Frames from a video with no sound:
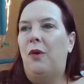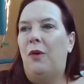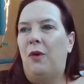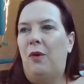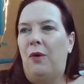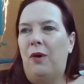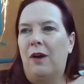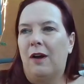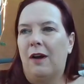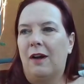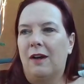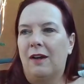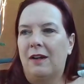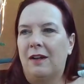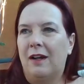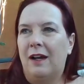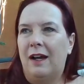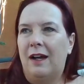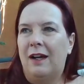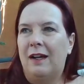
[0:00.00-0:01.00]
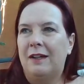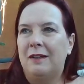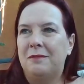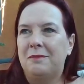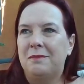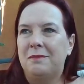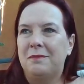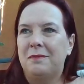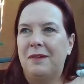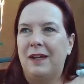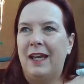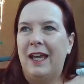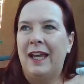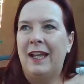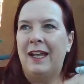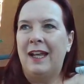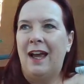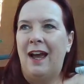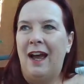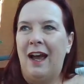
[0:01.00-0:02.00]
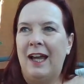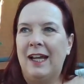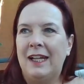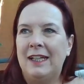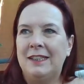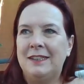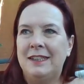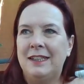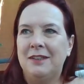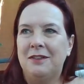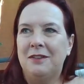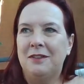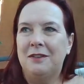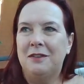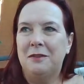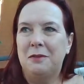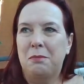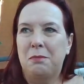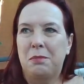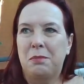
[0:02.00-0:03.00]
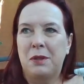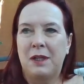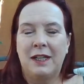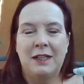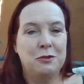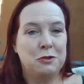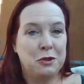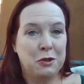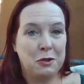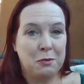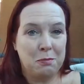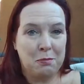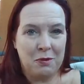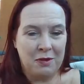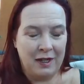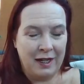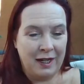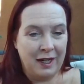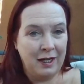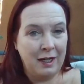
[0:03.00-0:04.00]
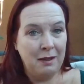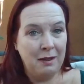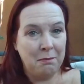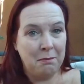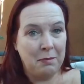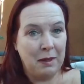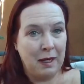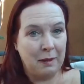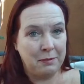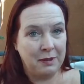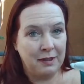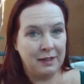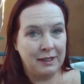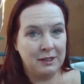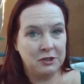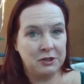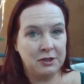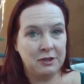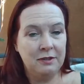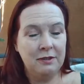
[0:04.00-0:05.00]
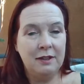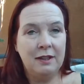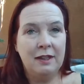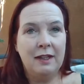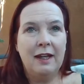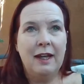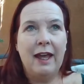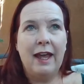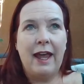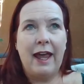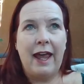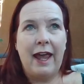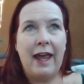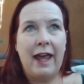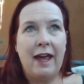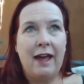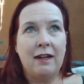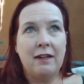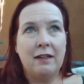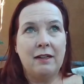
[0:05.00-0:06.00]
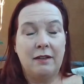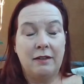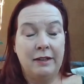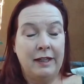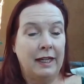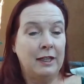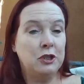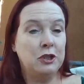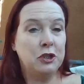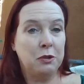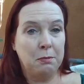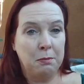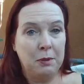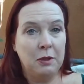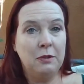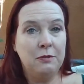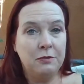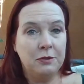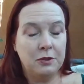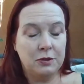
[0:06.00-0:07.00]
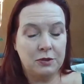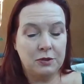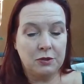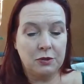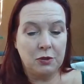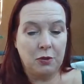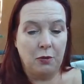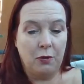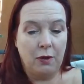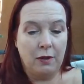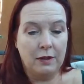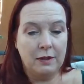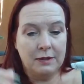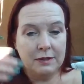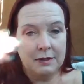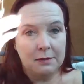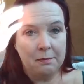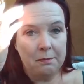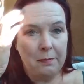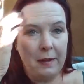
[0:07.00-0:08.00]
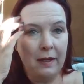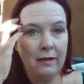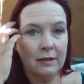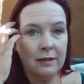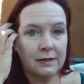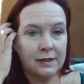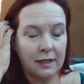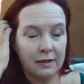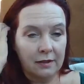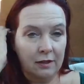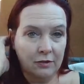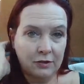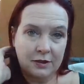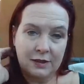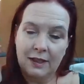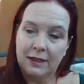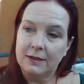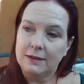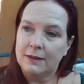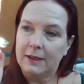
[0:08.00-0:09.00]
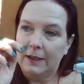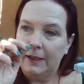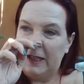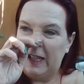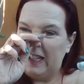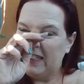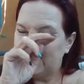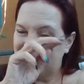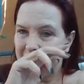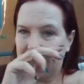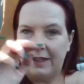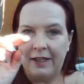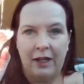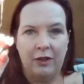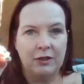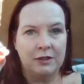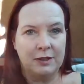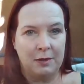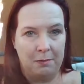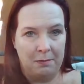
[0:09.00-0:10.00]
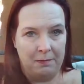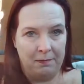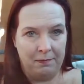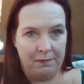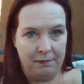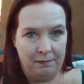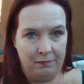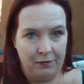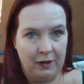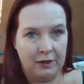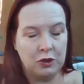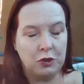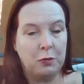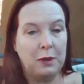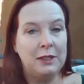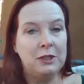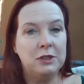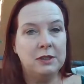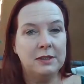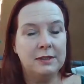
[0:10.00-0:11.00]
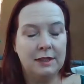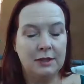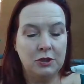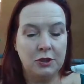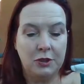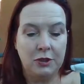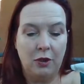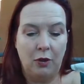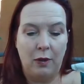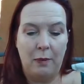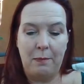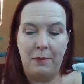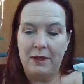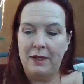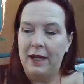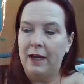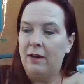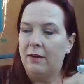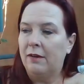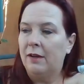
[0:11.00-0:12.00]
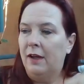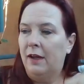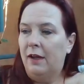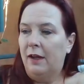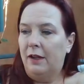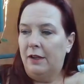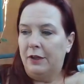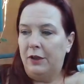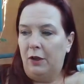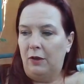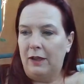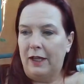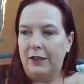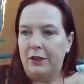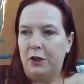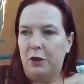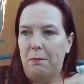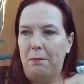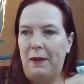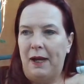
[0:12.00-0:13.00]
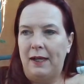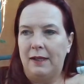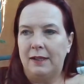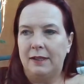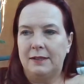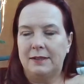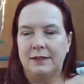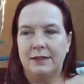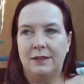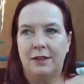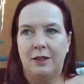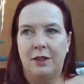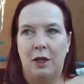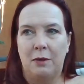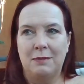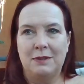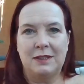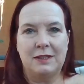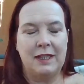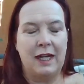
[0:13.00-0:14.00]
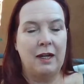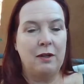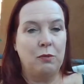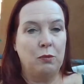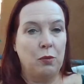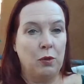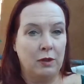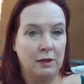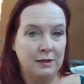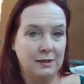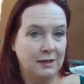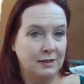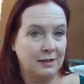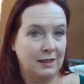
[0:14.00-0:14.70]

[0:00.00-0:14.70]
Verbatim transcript: or um, an ideal predator prey population. And nature moves towards balancing those things. Yes, there's some fluctuations as you go up and down. You know, like your body's thermostat works